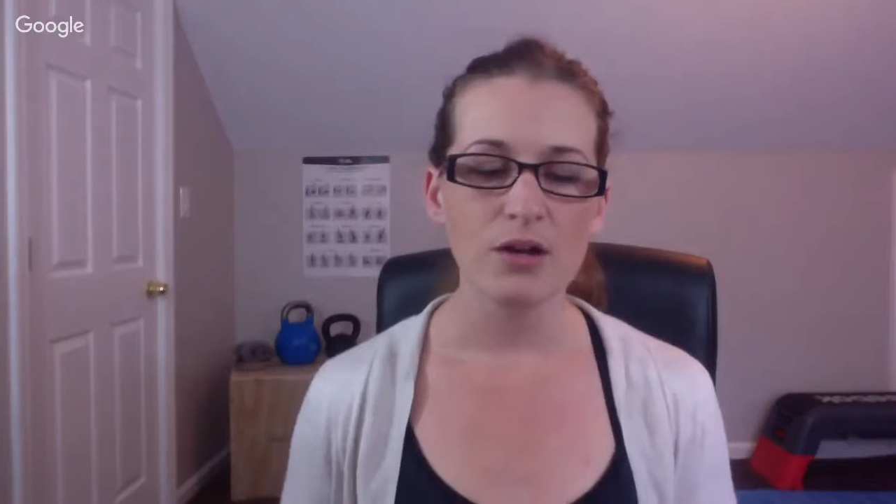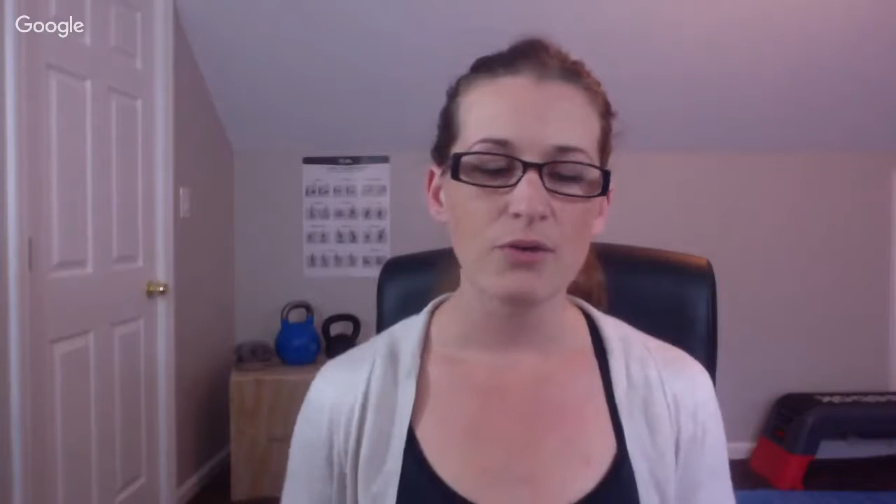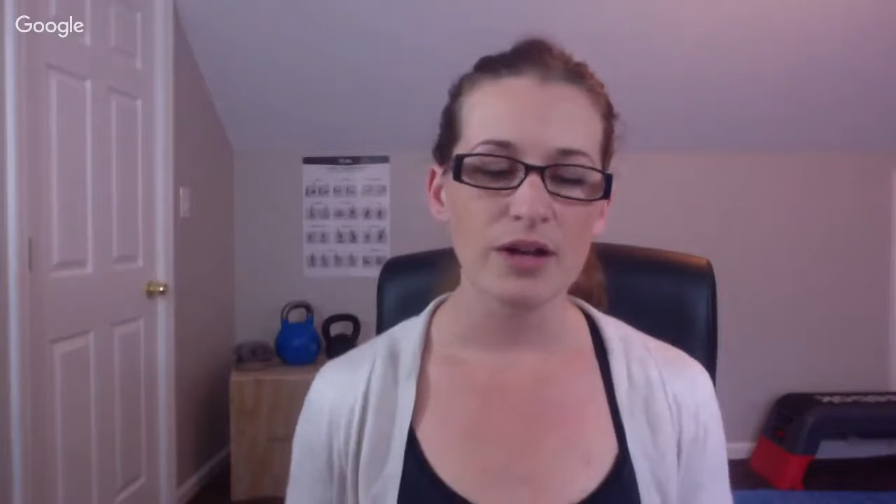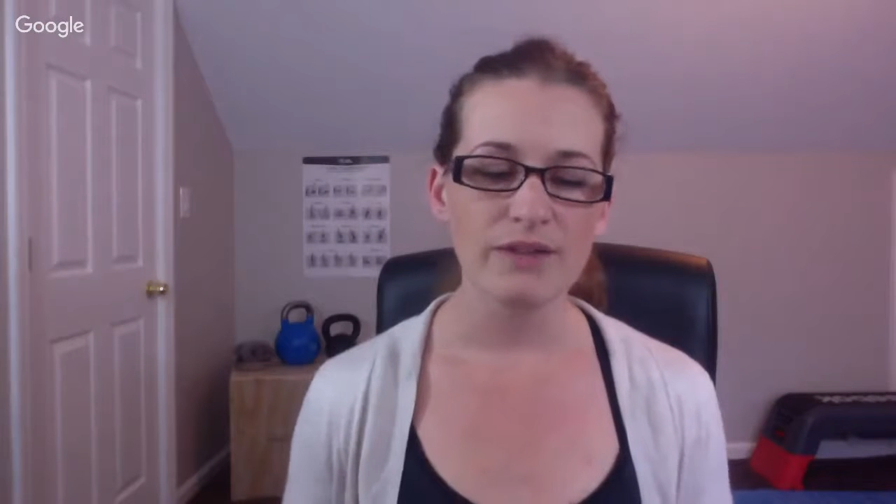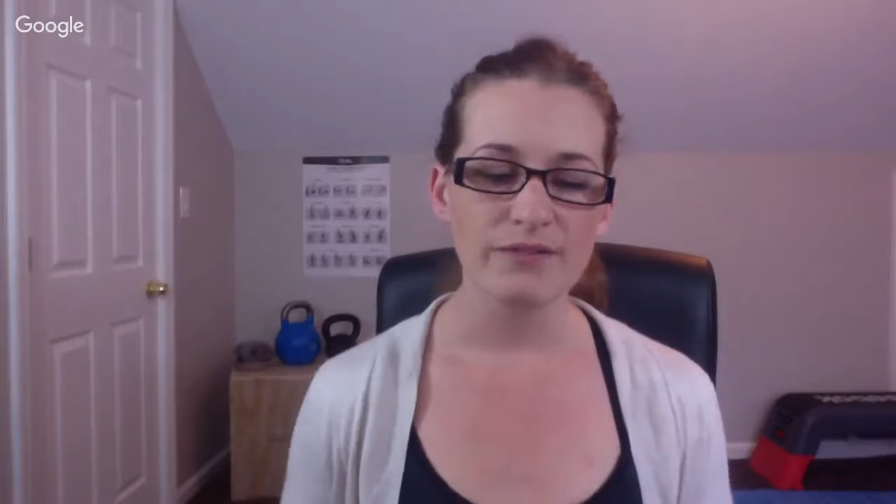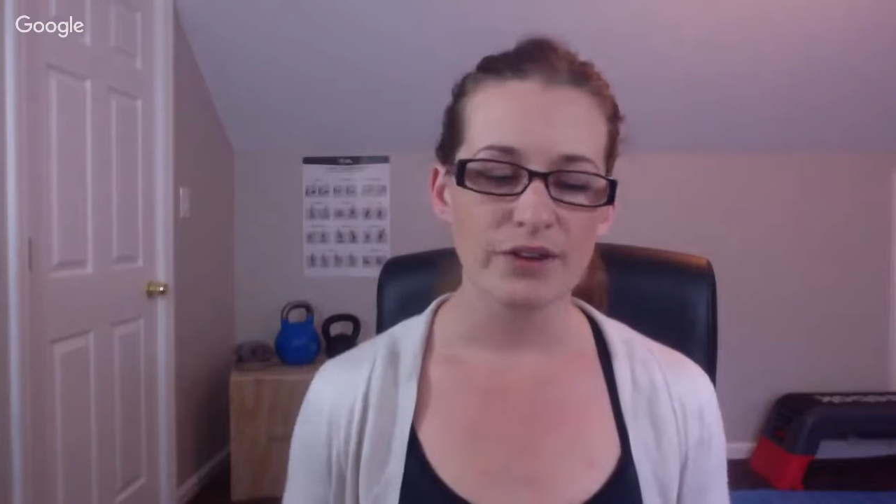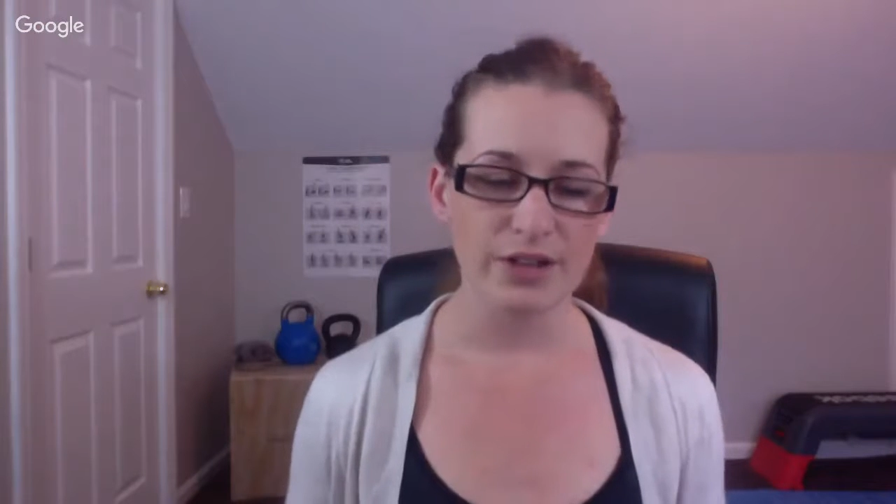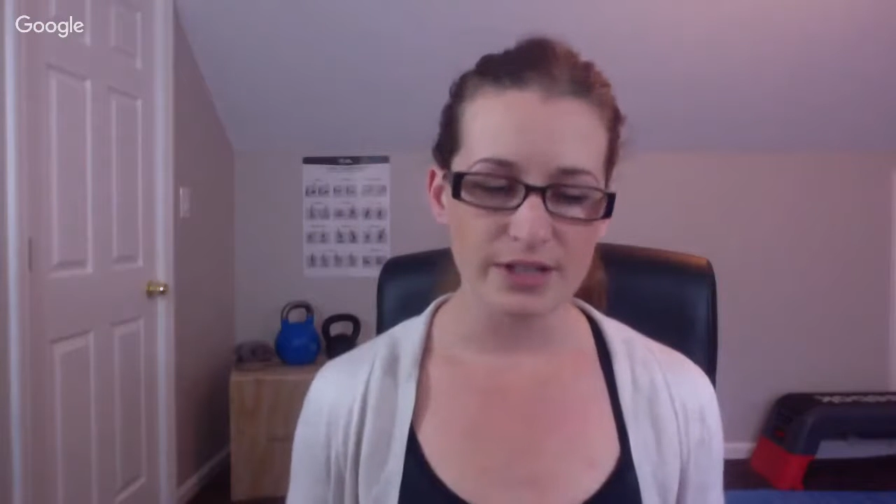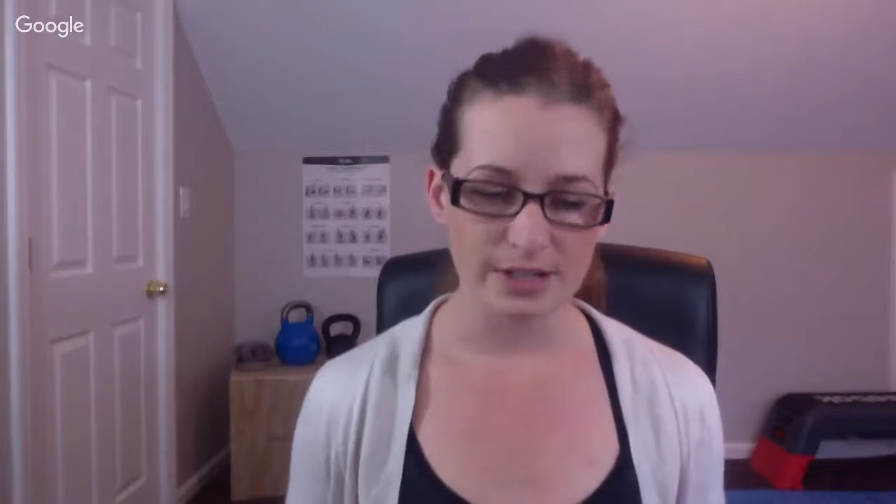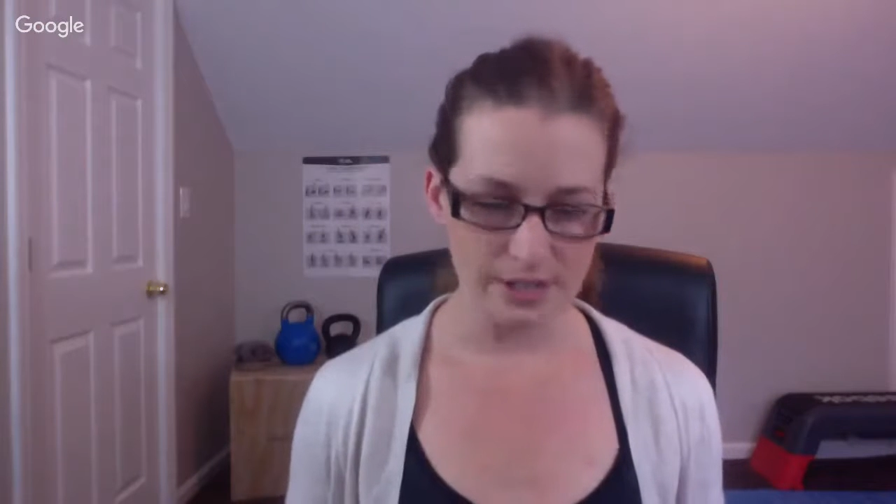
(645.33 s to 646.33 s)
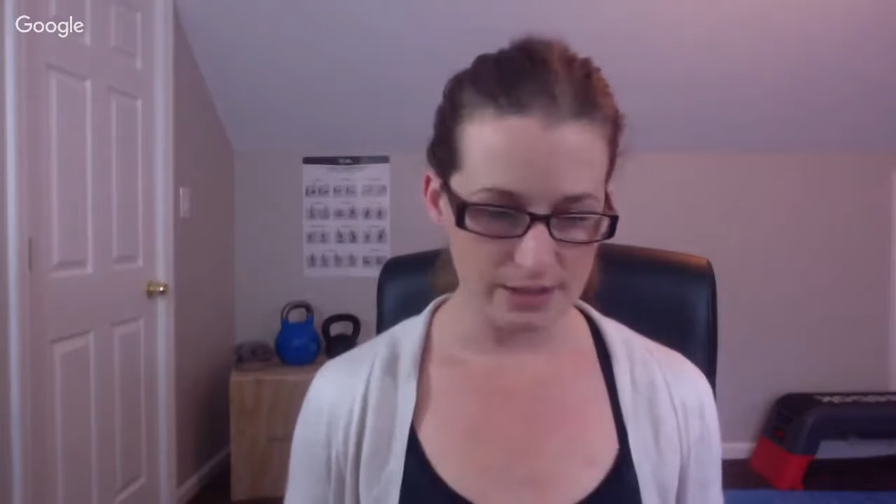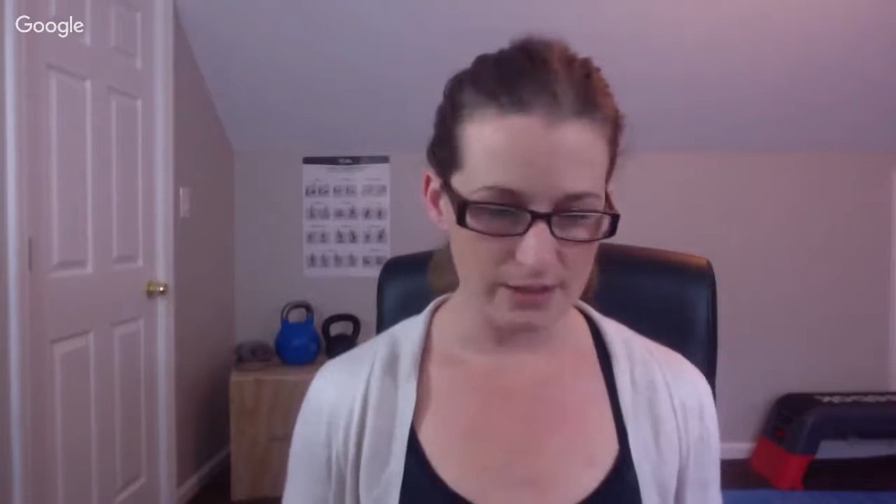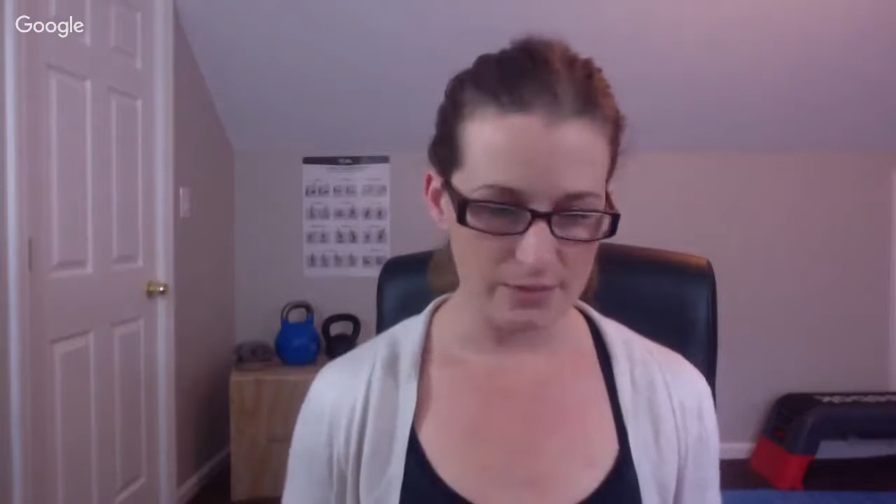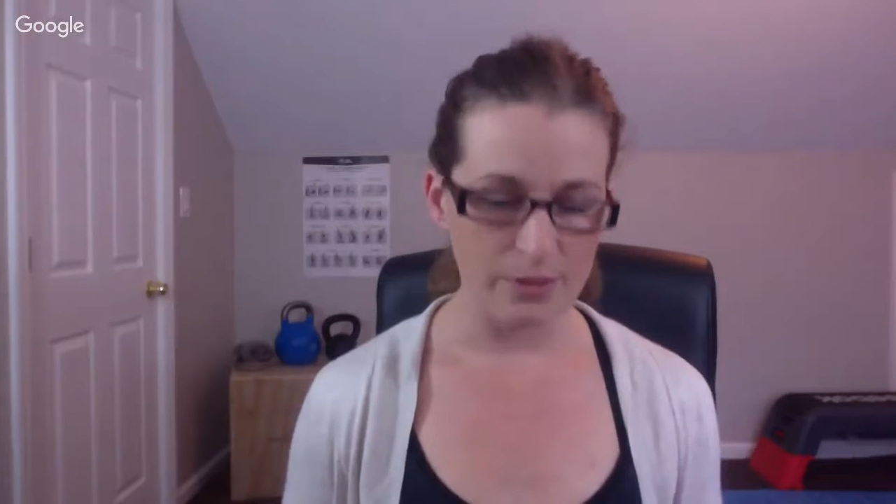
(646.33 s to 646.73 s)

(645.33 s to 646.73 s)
What I've found is that